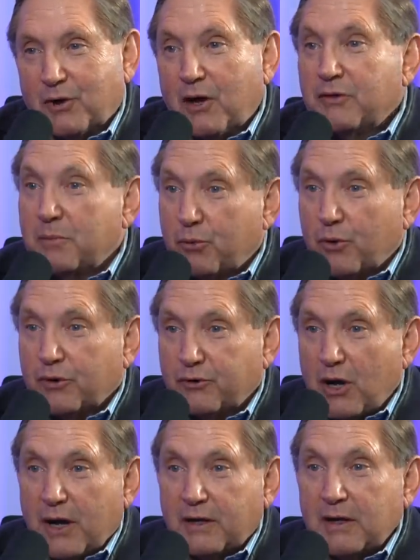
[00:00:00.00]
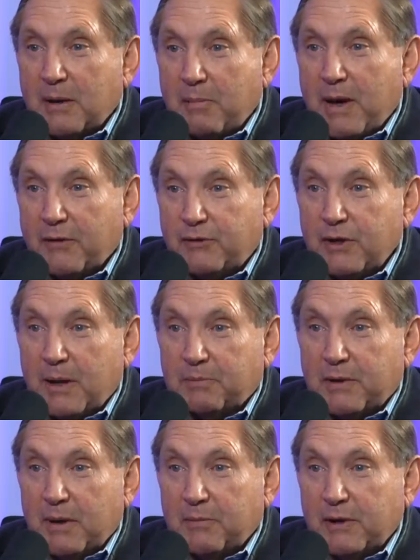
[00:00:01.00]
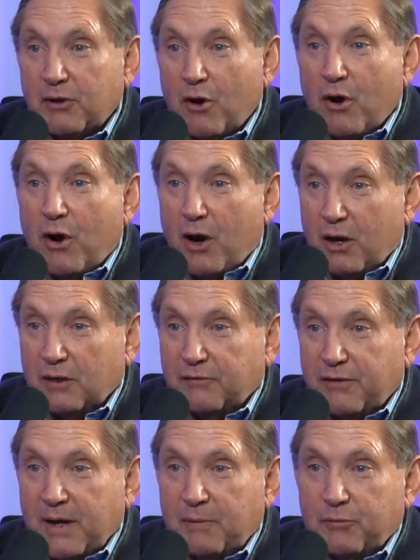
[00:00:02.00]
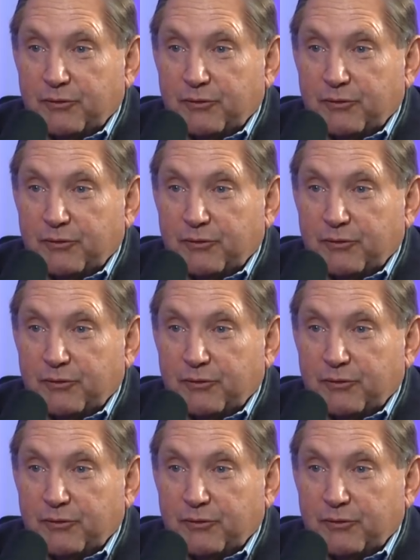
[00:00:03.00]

on the board talking about the upcoming Hall of Fame,